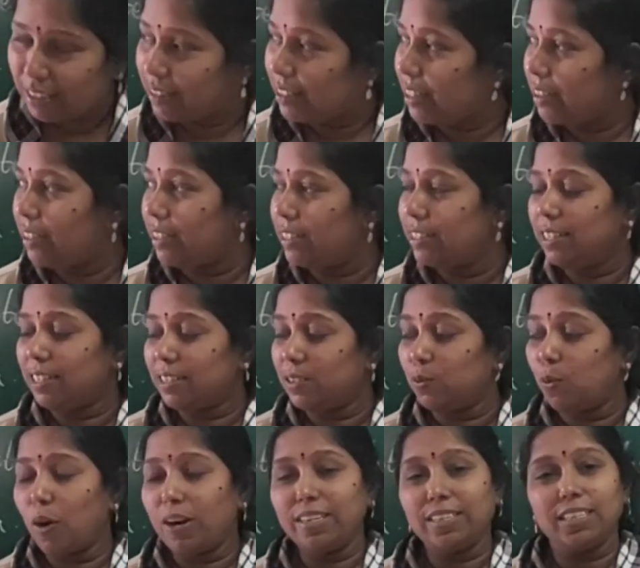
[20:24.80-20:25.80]
See, this
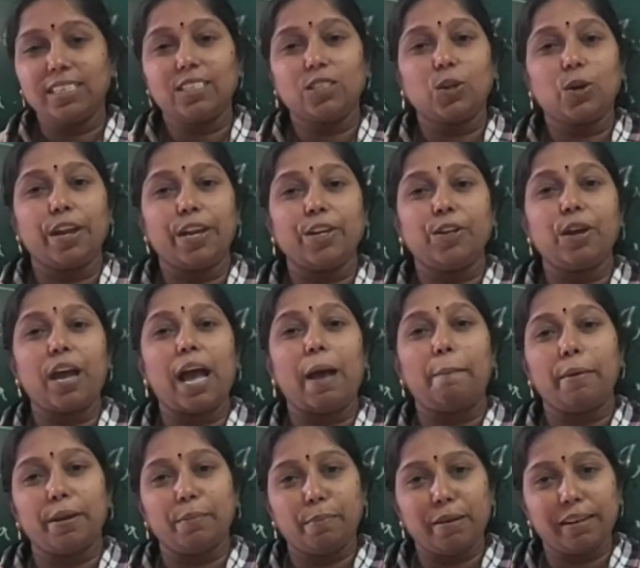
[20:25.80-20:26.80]
is what is going to
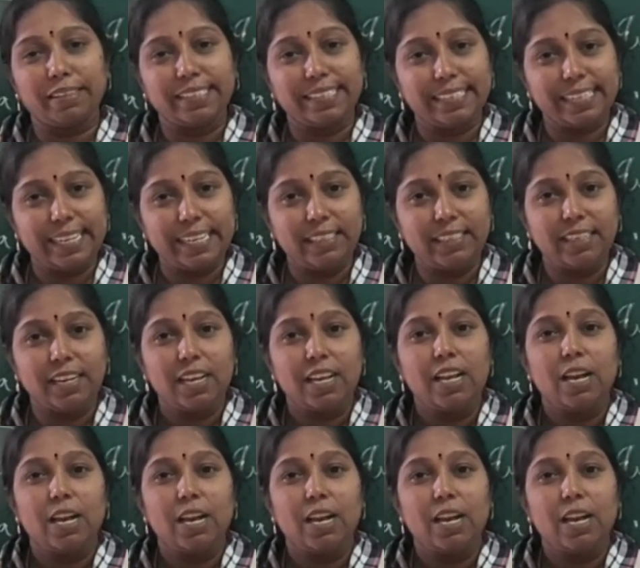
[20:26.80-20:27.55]
happen in present days.